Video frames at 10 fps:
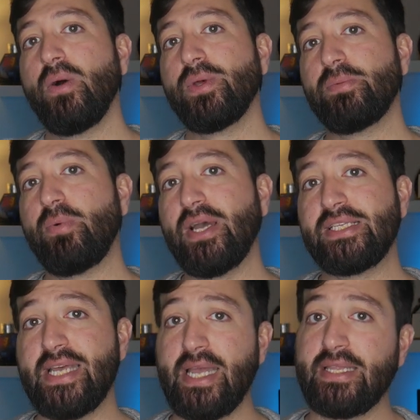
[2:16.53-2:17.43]
with a price
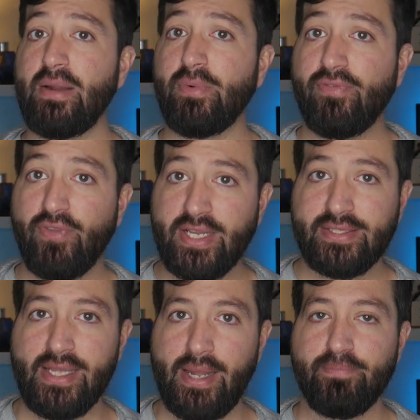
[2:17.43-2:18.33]
tag that reflects
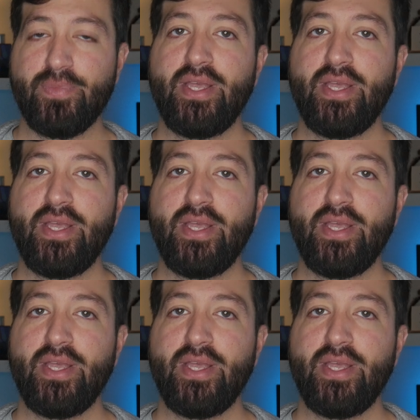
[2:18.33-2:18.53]
that.